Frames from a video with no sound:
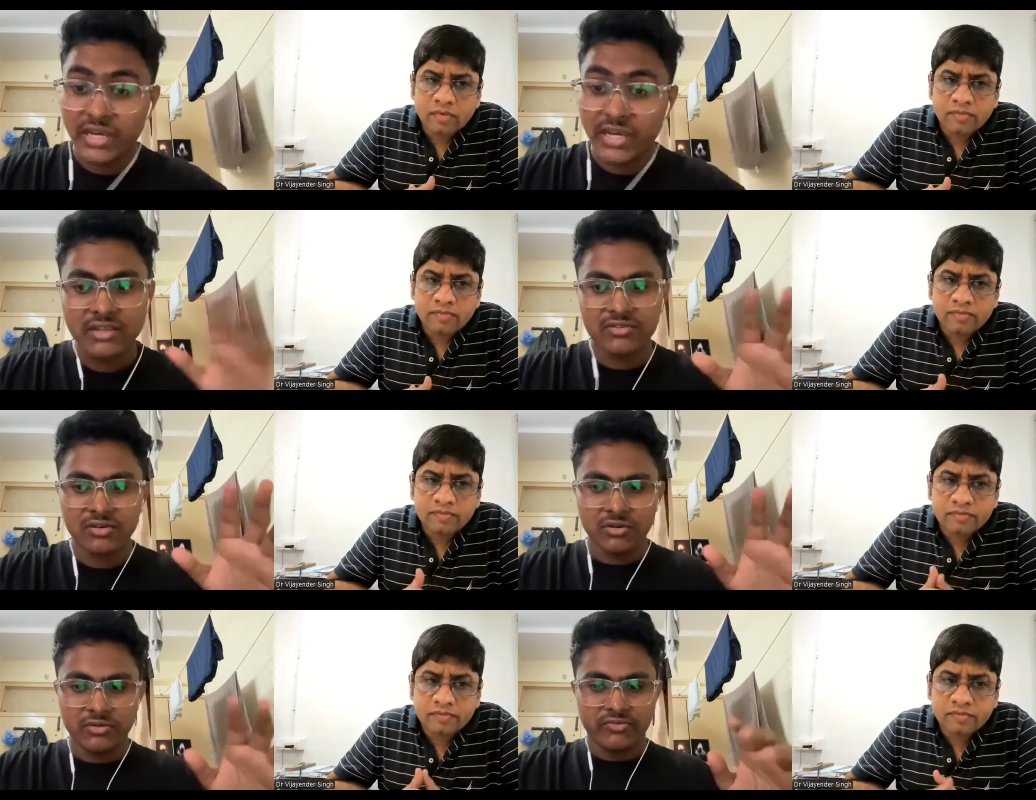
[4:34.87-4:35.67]
Speaker 1: are
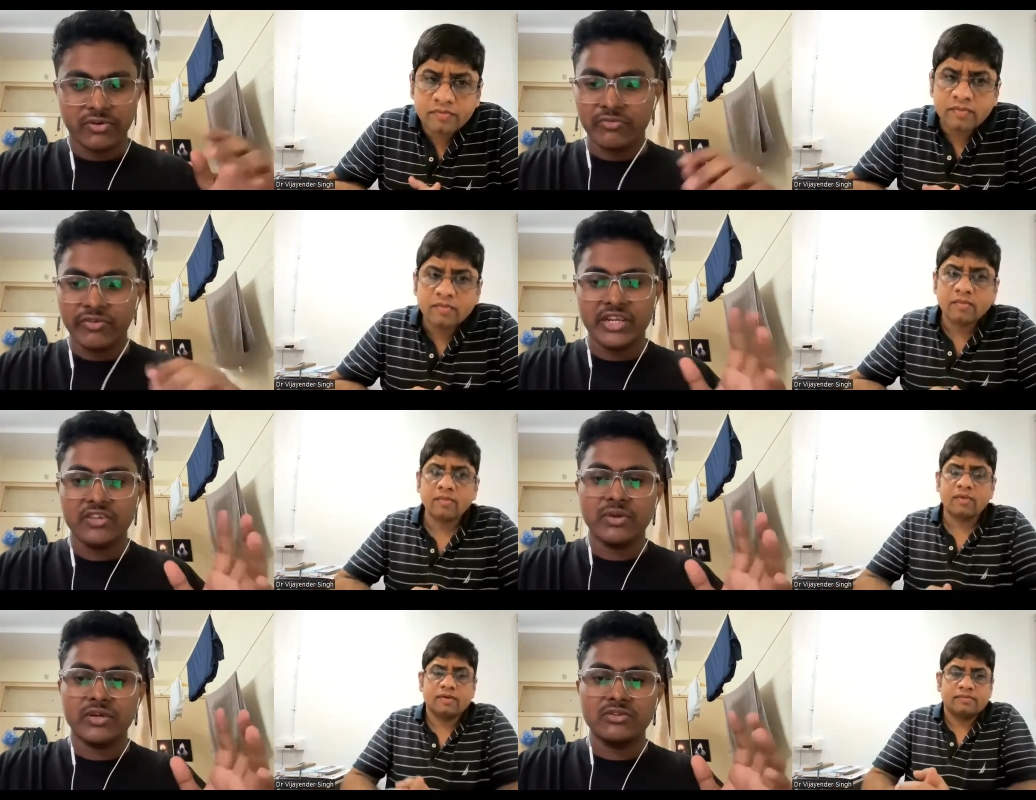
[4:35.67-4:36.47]
also from
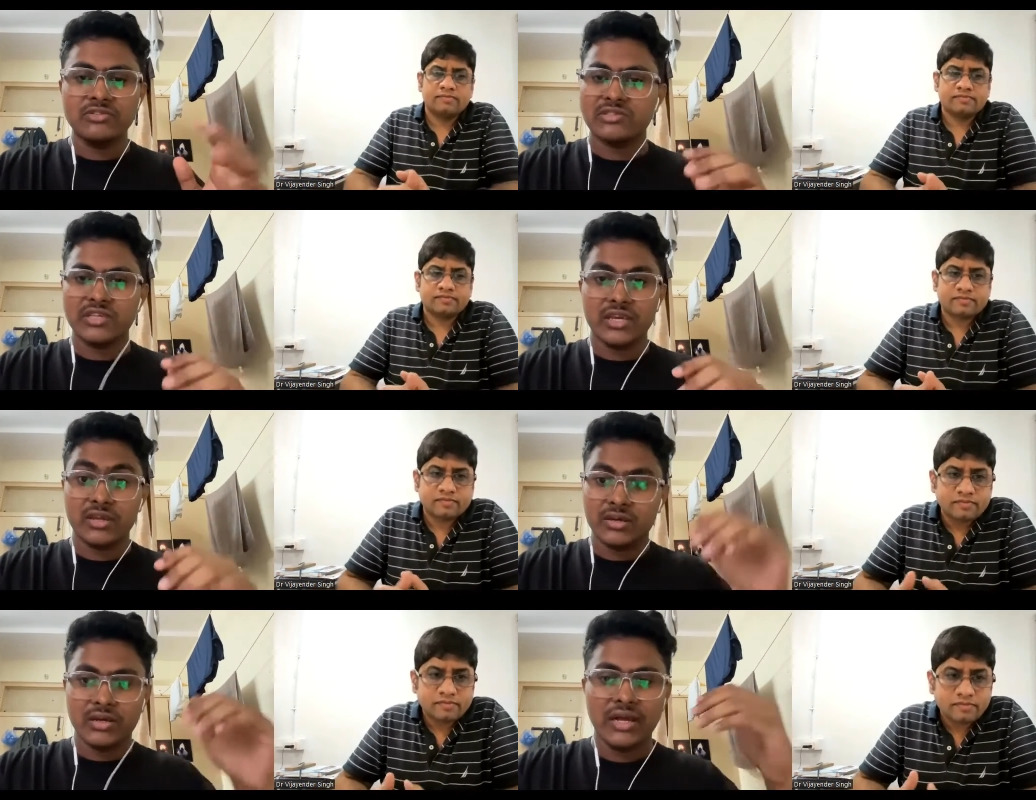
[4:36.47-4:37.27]
various backgrounds,
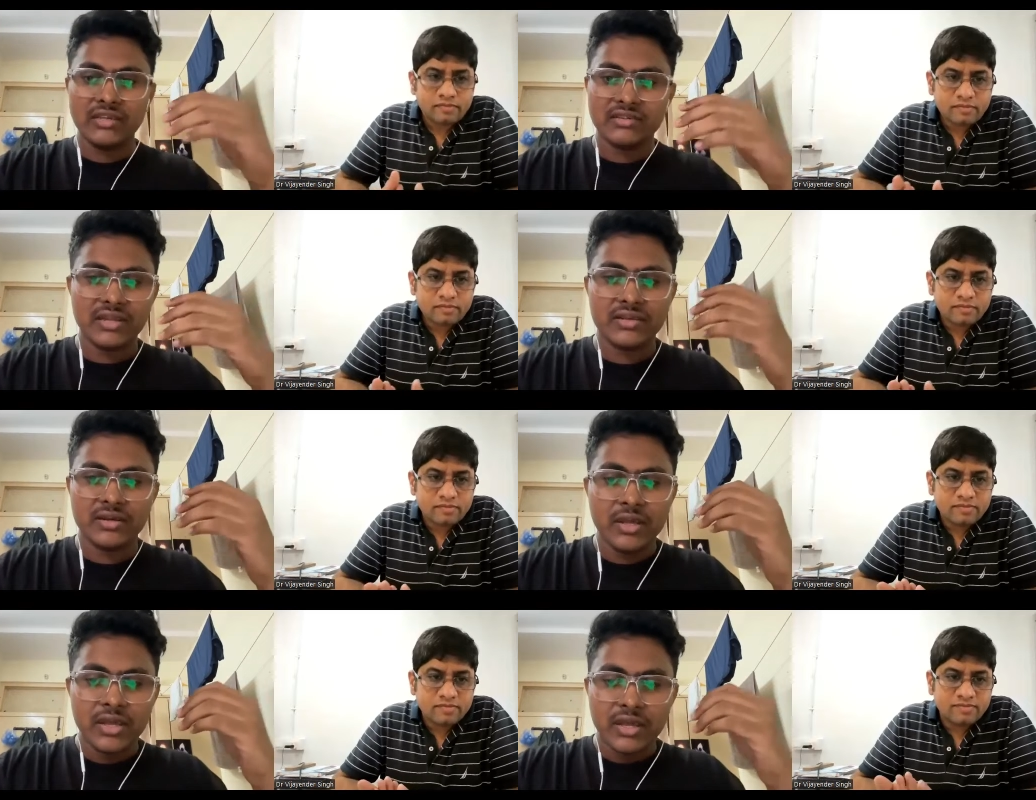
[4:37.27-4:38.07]
they ask, like,
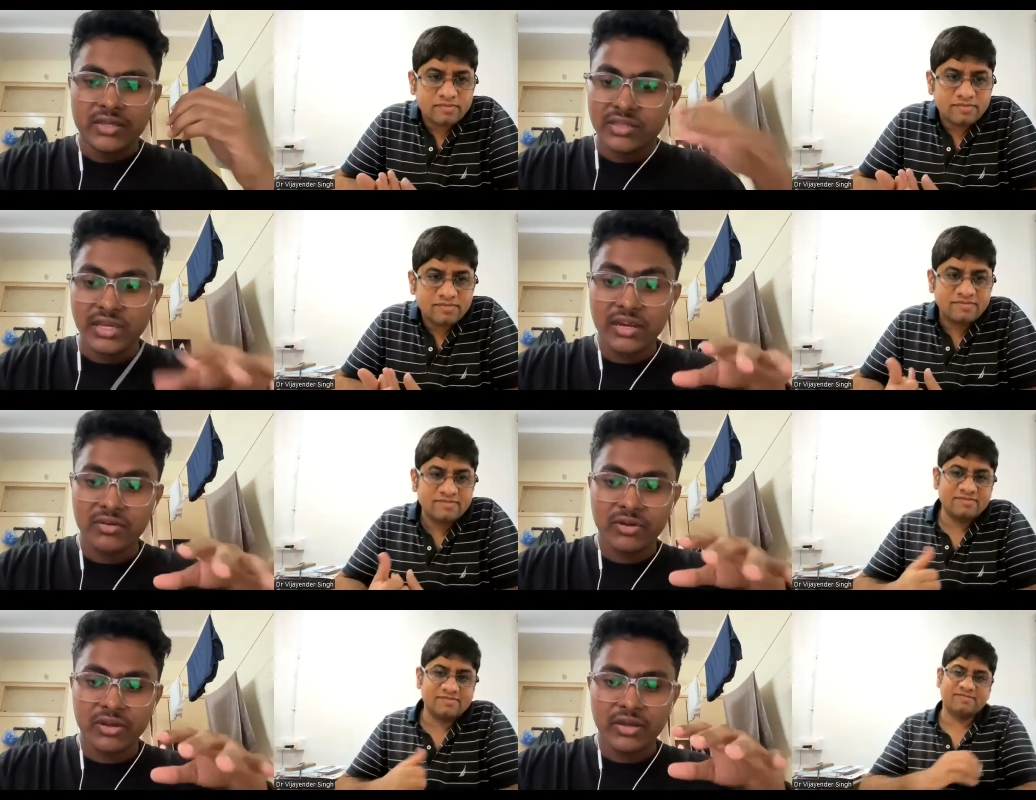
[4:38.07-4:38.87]
they
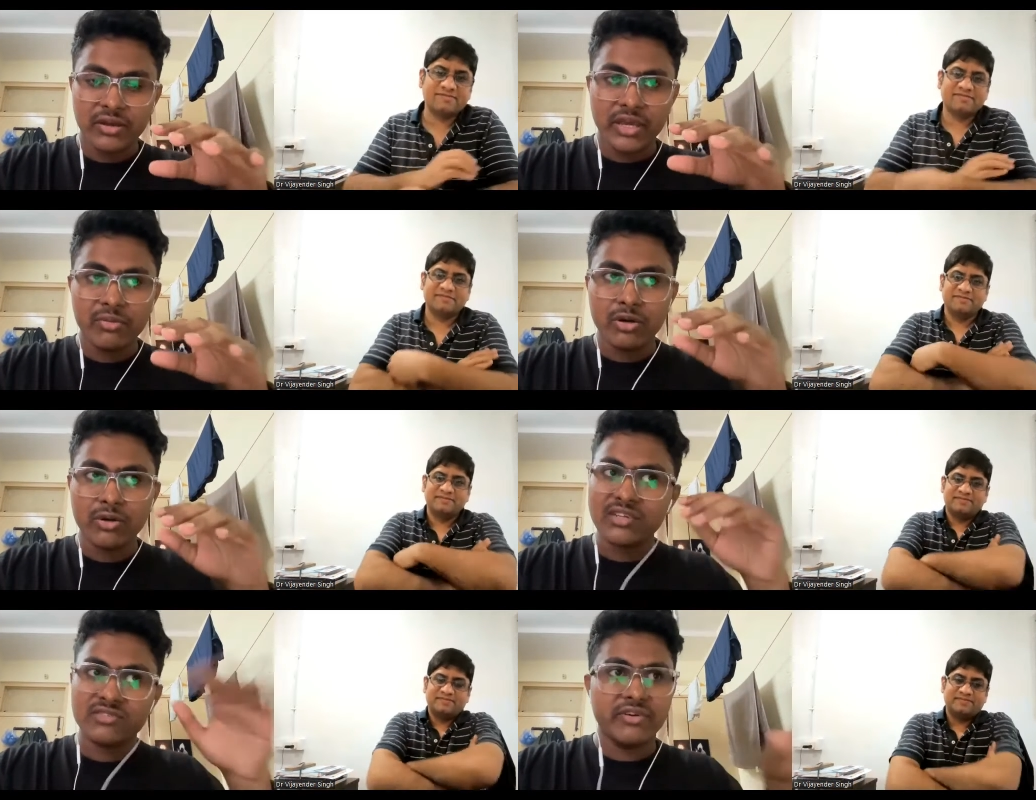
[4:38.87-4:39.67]
are able
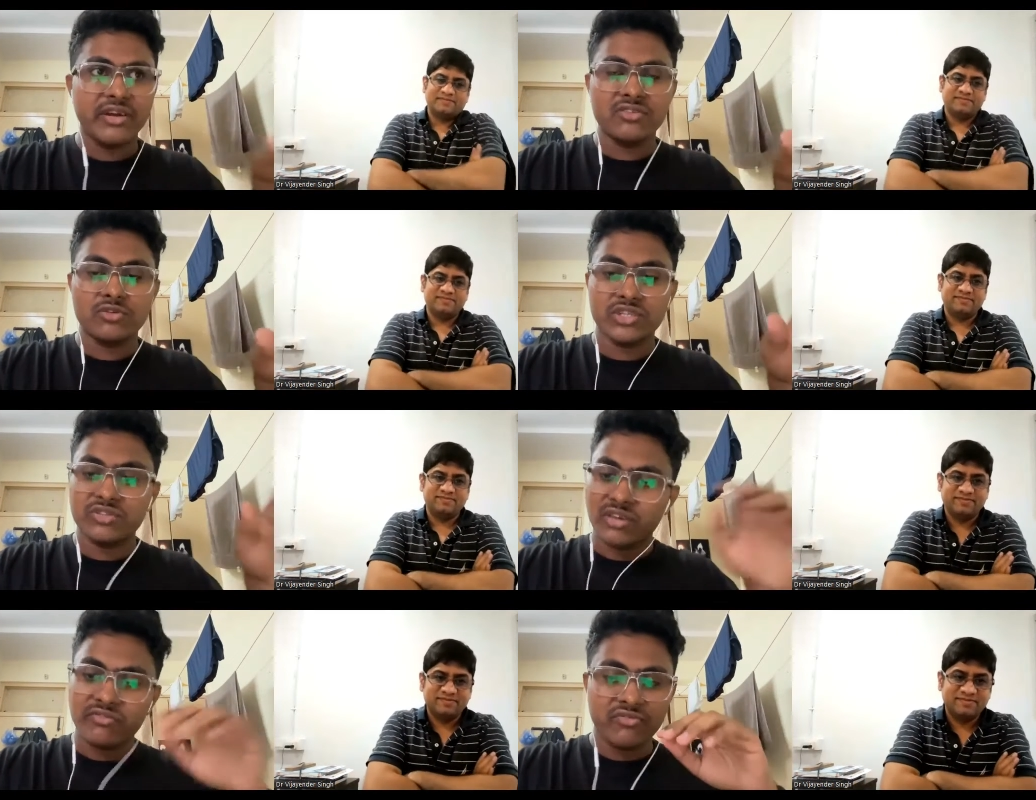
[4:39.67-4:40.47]
to ask various
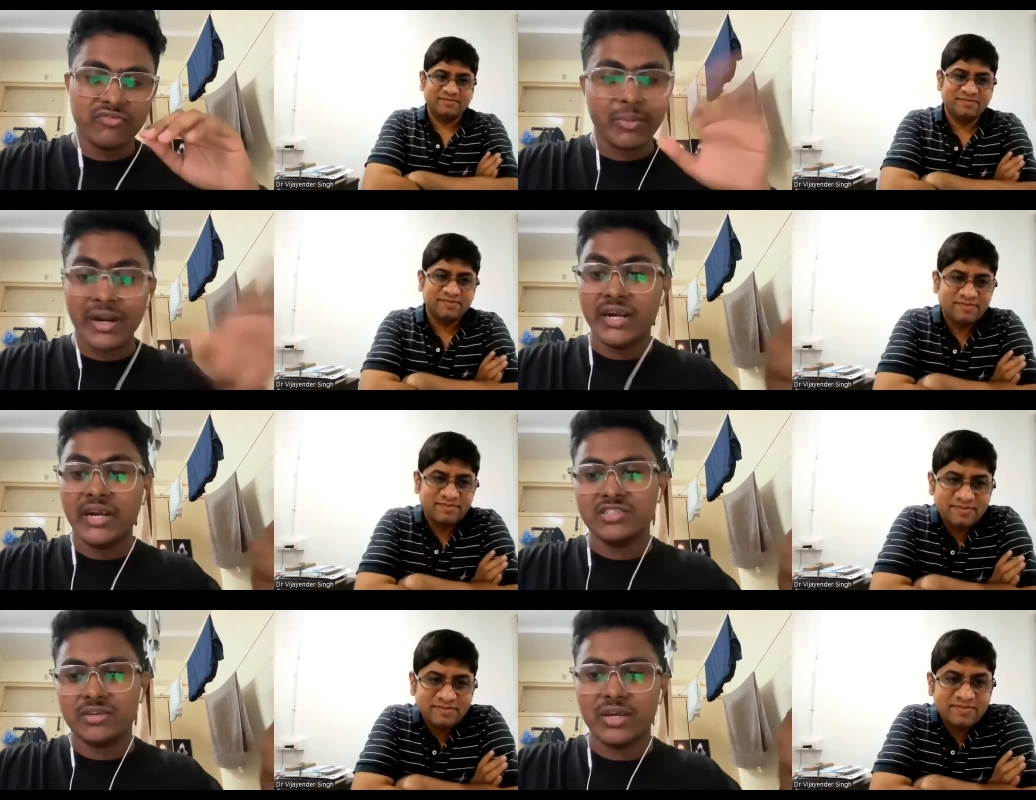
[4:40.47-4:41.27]
questions even from
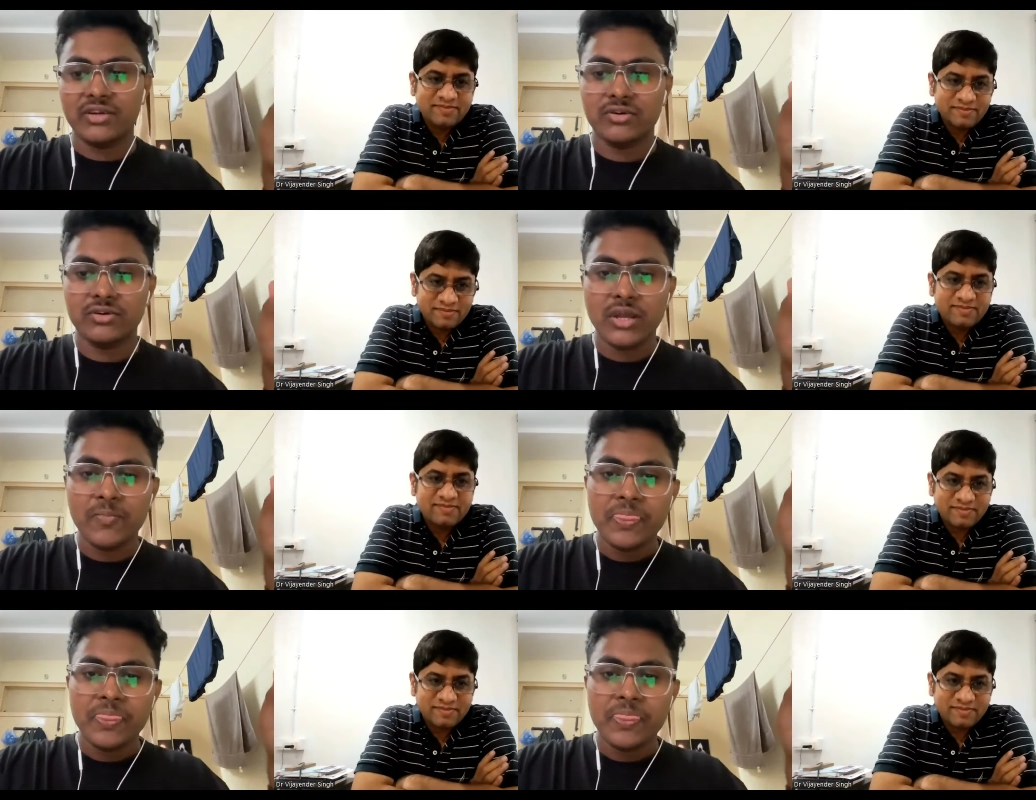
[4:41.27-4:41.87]
architecture background.